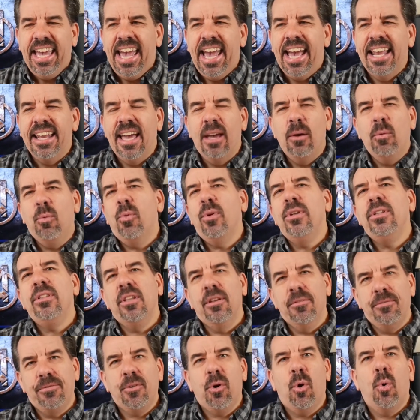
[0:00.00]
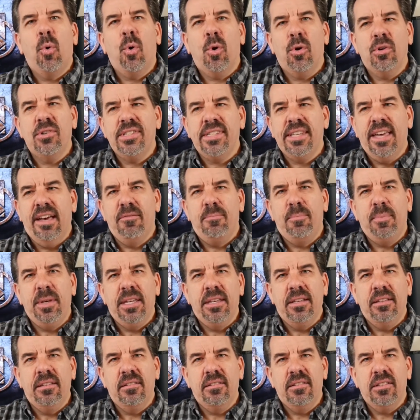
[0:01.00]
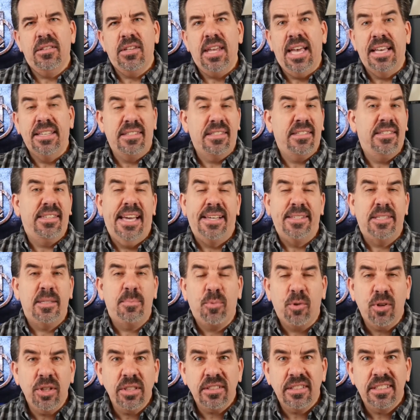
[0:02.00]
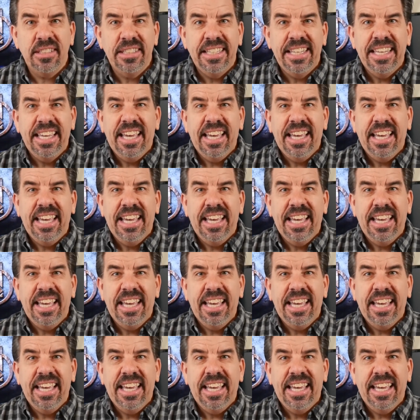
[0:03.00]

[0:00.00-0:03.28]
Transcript: And I wouldn't, of course, have been as desperate.